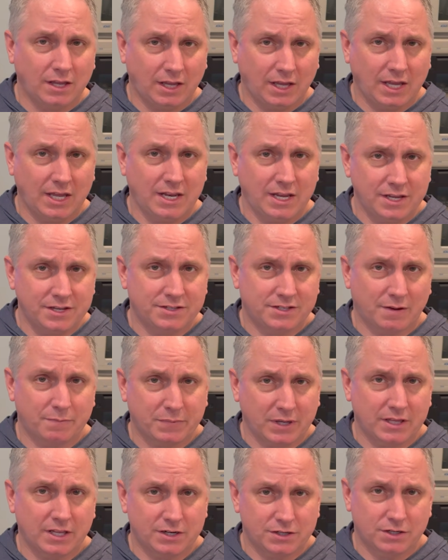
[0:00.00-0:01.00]
It is
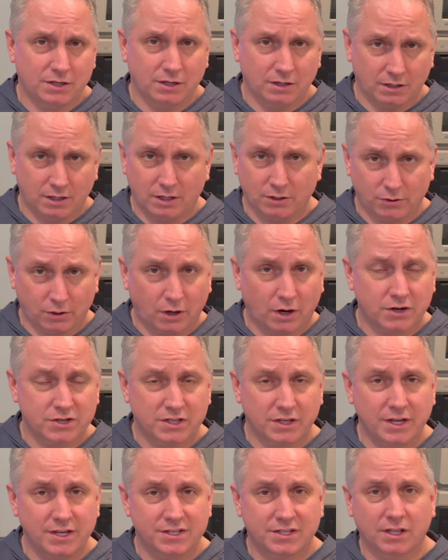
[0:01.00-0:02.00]
something that there
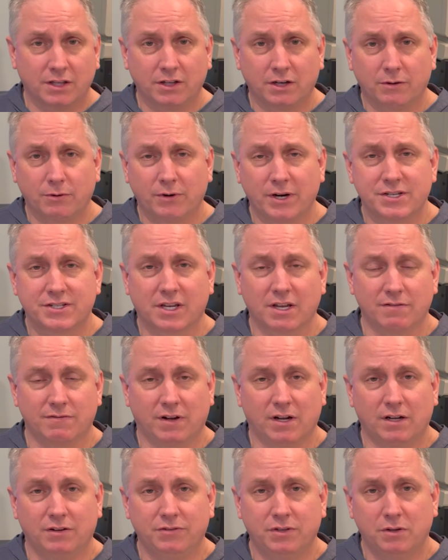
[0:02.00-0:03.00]
is a little risk
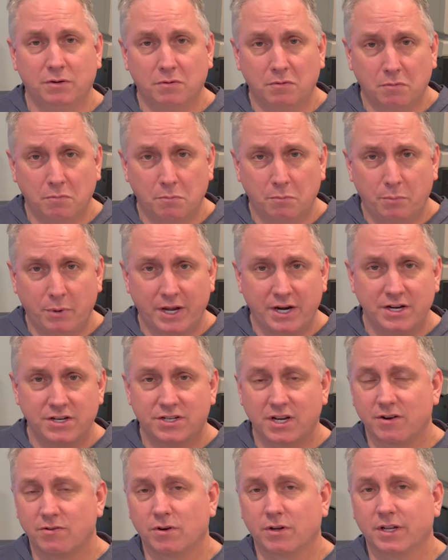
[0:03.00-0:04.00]
involved, but in
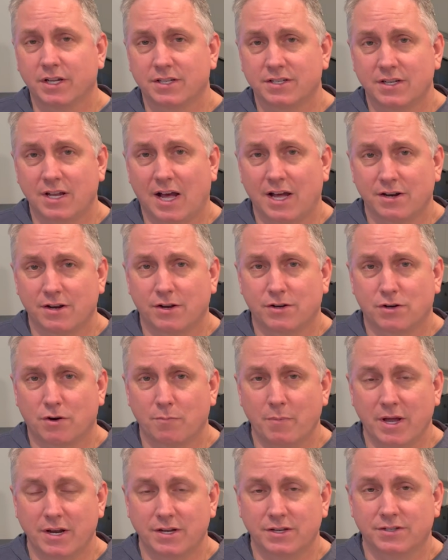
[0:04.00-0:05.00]
general, it's not a
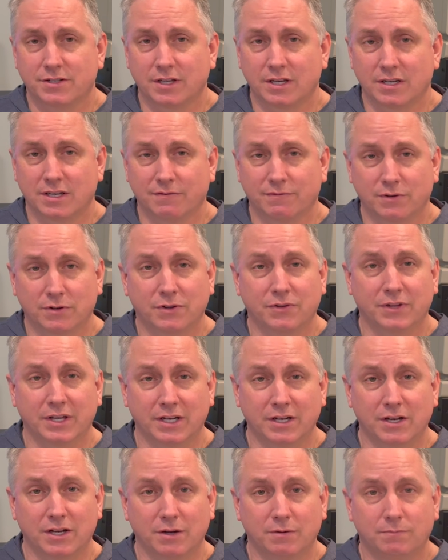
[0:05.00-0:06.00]
tremendously difficult
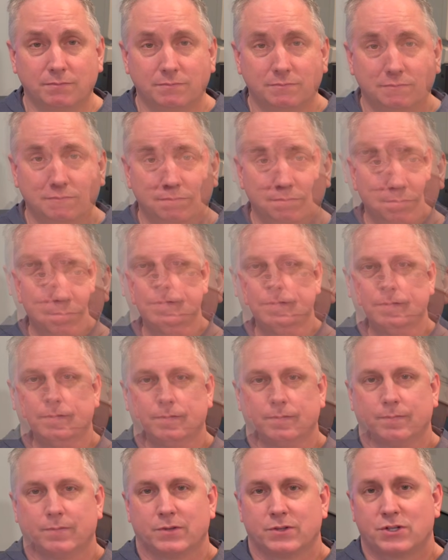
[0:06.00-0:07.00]
thing to do.
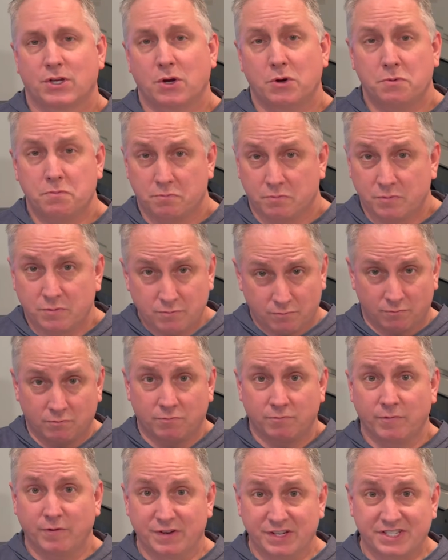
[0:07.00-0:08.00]
So
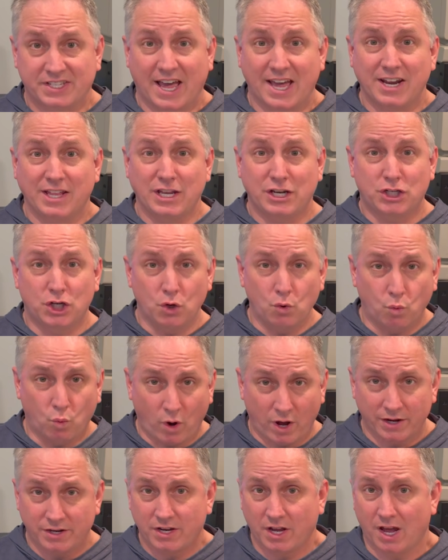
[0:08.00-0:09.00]
you've decided that you
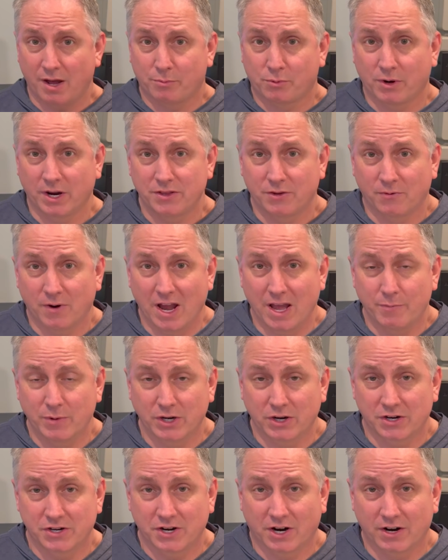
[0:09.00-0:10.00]
want to upgrade the RAM in
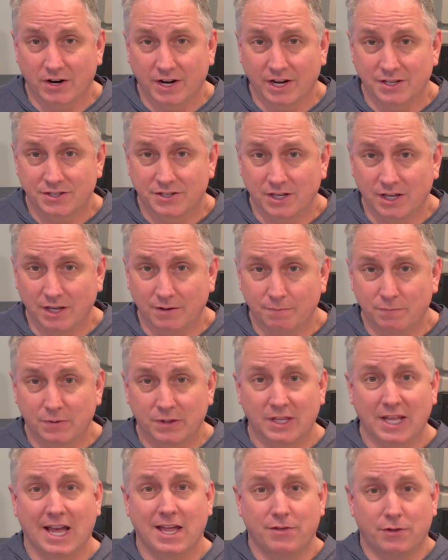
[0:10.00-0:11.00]
your Atari ST,
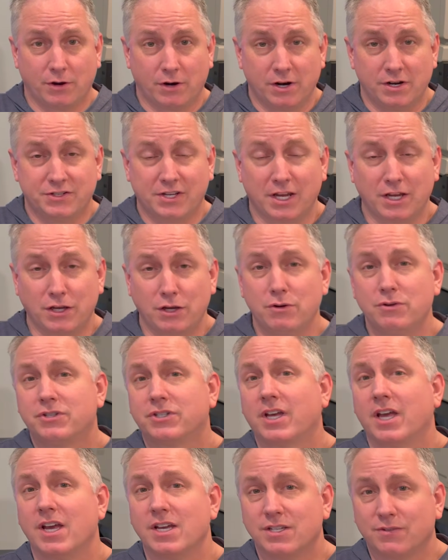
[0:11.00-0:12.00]
that there is a use
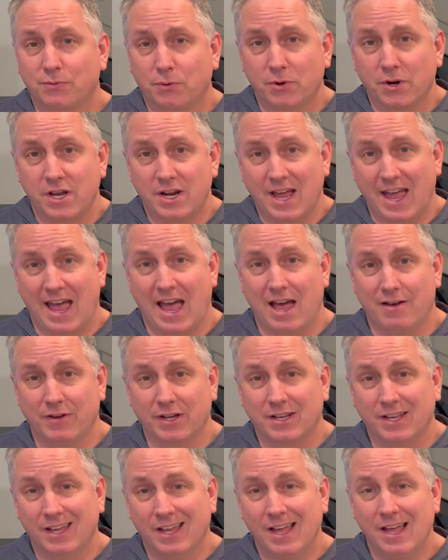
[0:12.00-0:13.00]
case for you to have it.